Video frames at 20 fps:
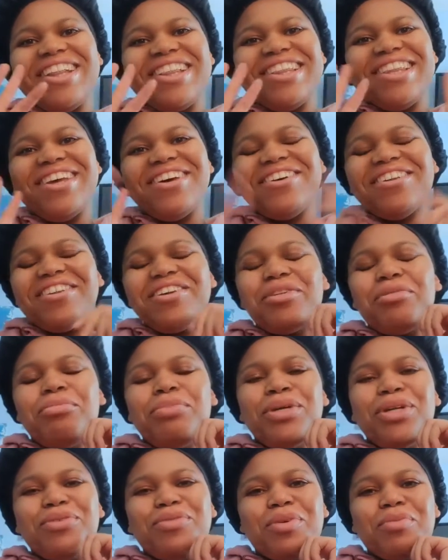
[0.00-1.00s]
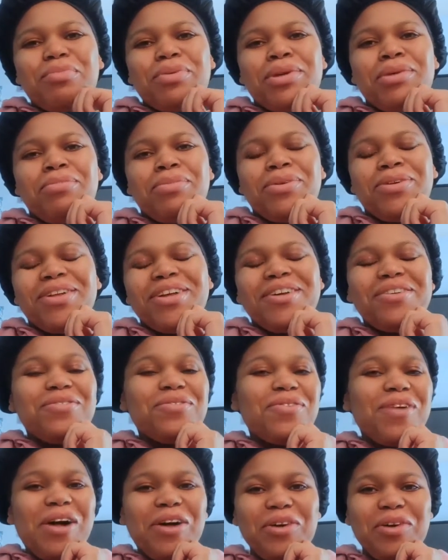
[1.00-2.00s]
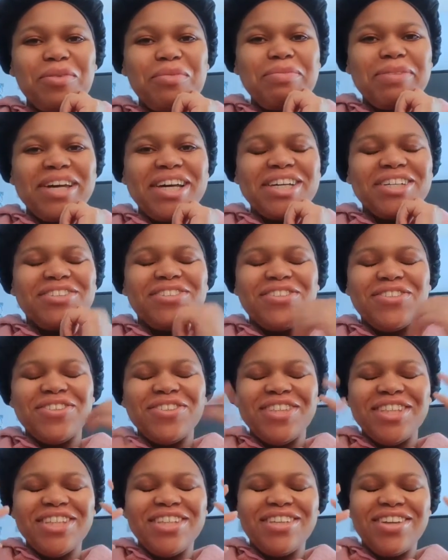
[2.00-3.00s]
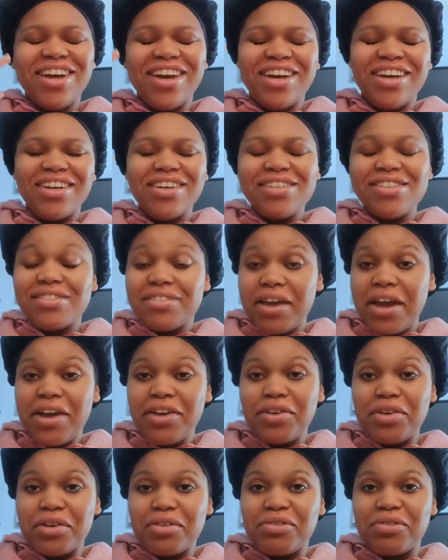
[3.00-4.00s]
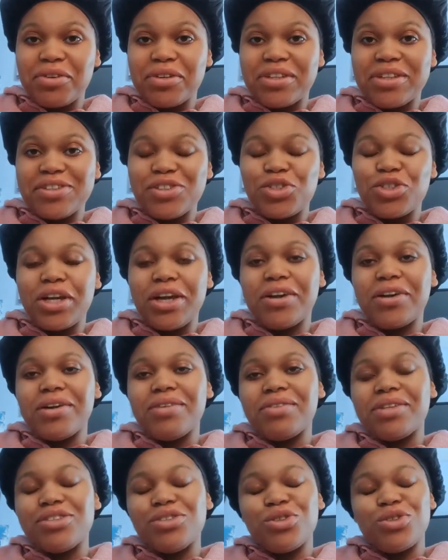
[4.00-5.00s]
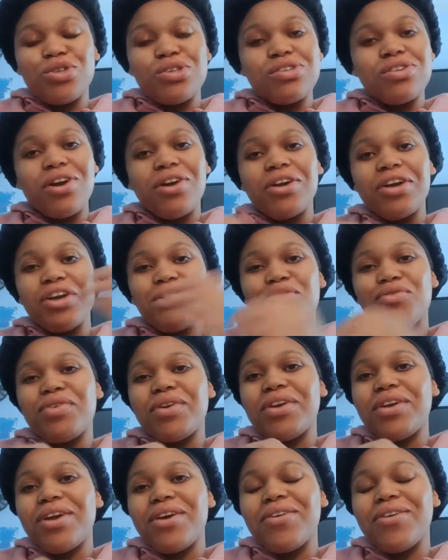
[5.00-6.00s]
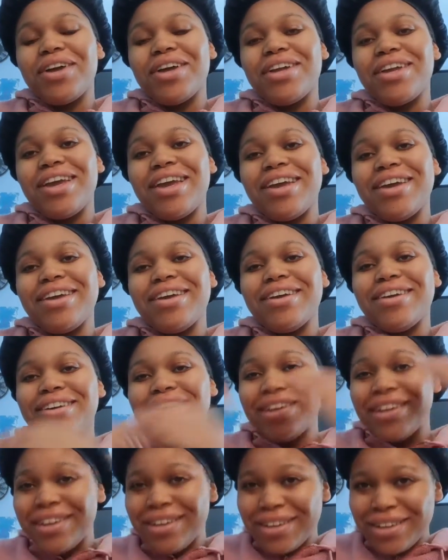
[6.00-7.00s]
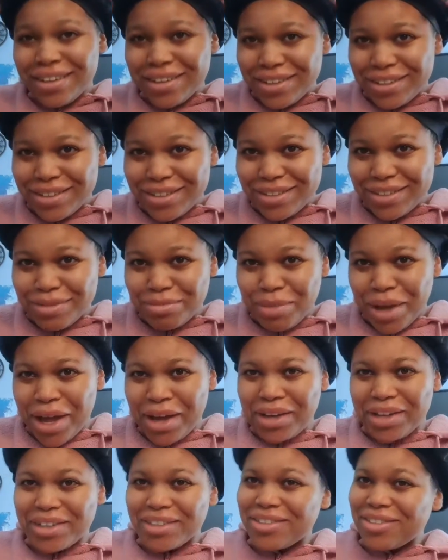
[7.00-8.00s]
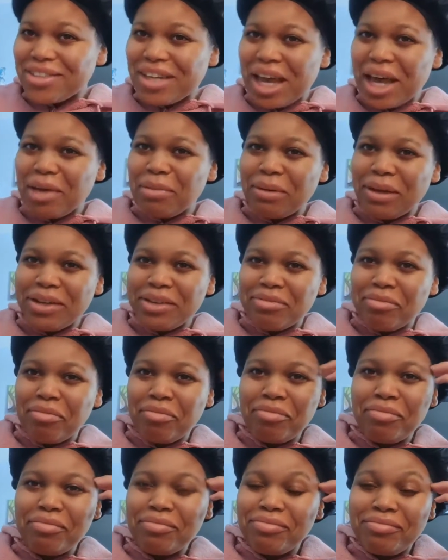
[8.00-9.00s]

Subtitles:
Hello there, beautiful people, and welcome back to the standard for this channel, which is starting a video in a bonnet. I mean,